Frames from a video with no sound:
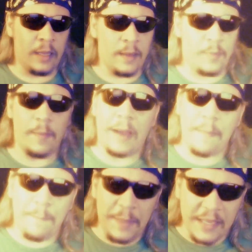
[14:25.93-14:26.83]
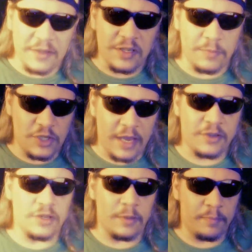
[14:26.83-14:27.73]
But my biggest
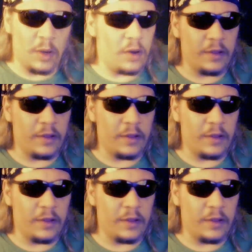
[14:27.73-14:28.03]
objection to Paul